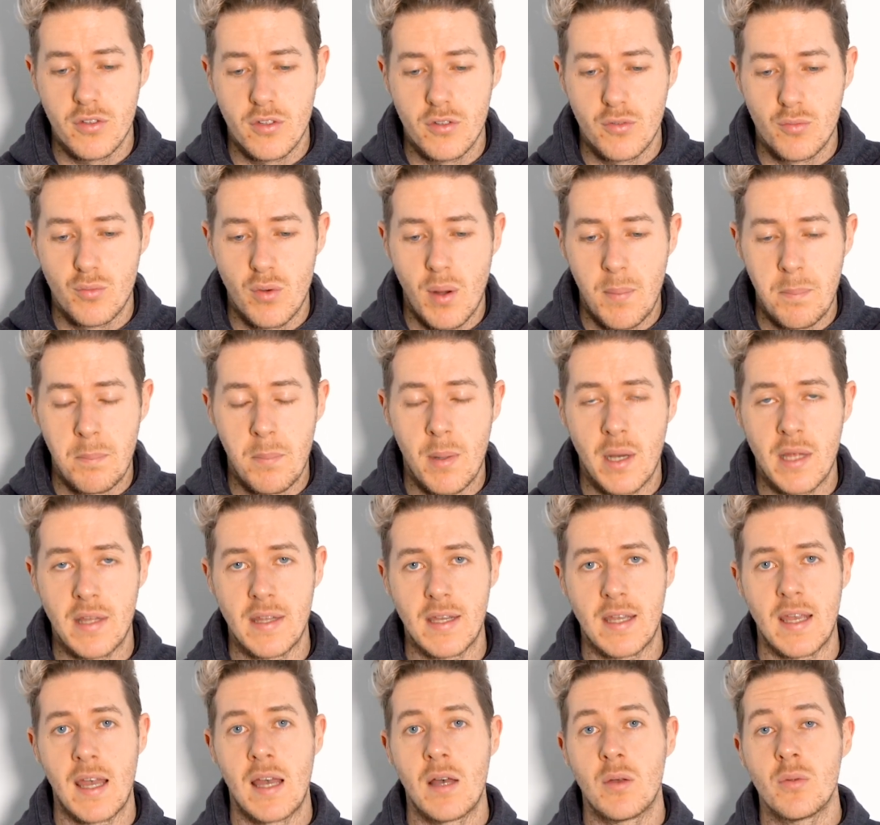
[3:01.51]
It's run by
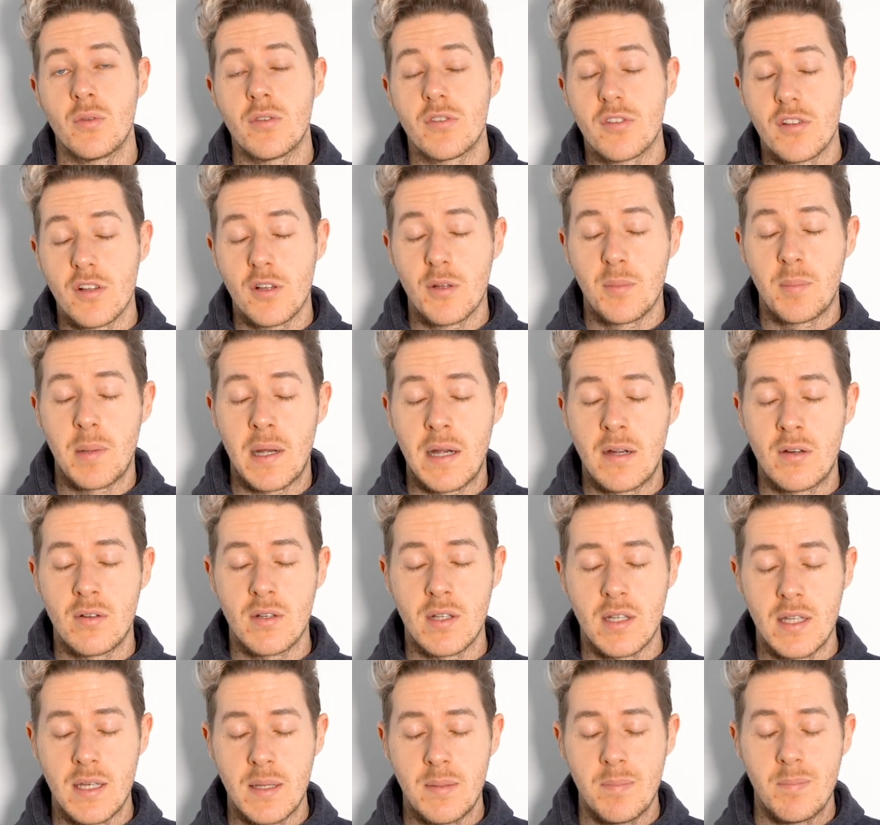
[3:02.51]
the council,
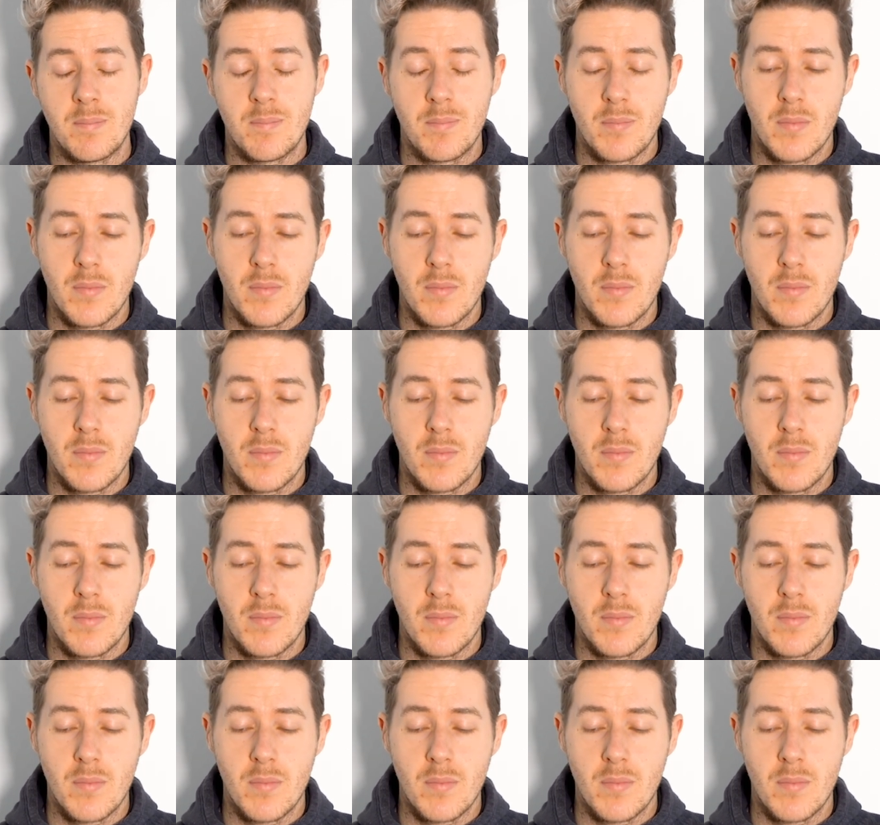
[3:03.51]
apparently,